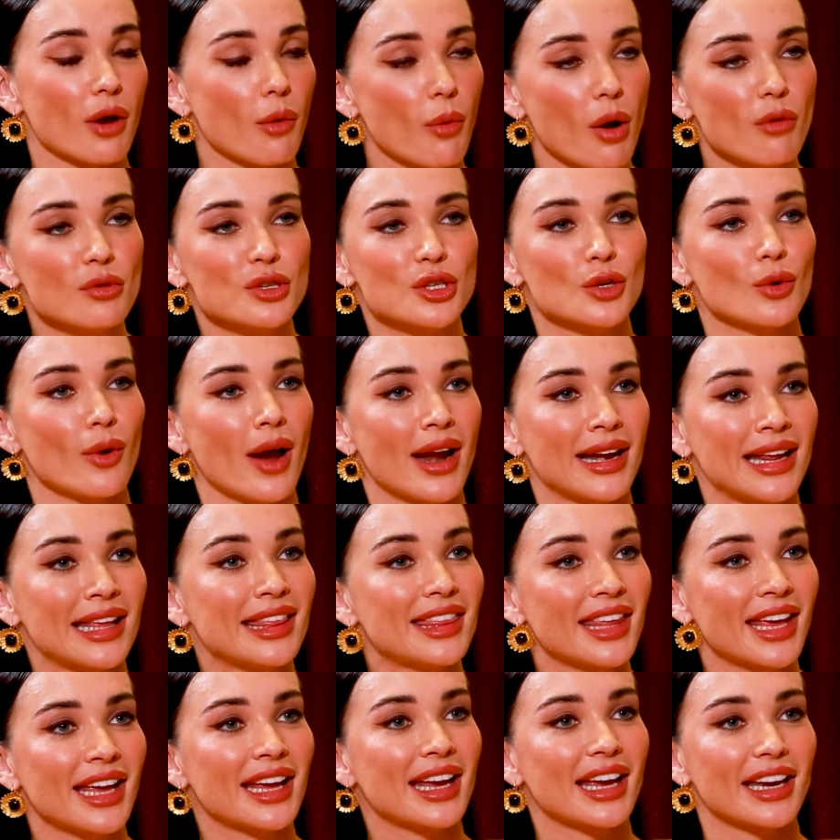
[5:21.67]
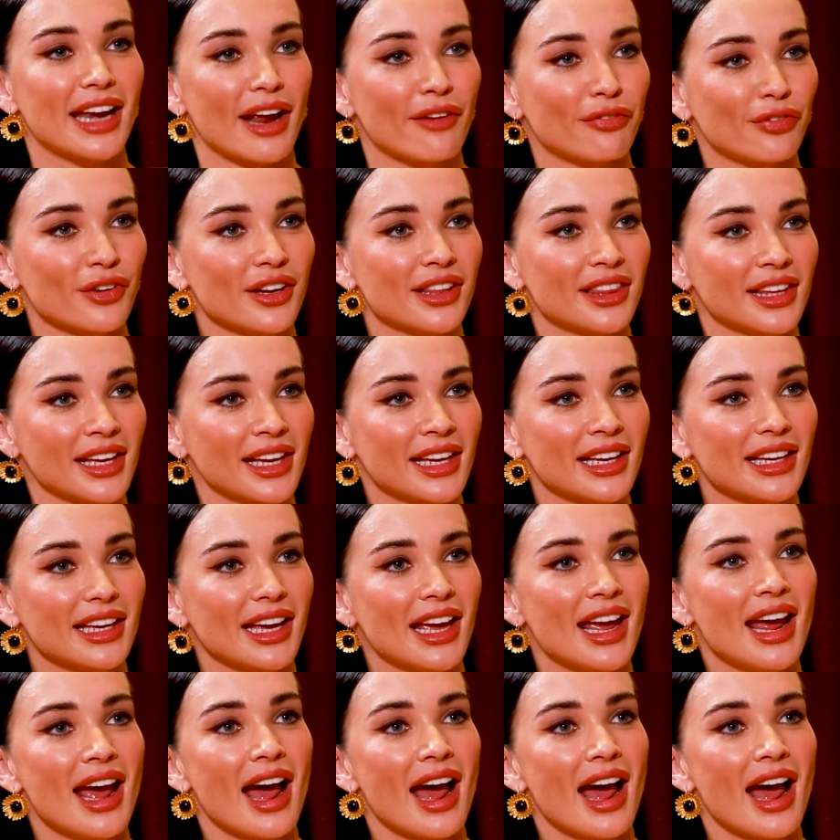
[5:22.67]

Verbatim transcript: I won't do anything and everything.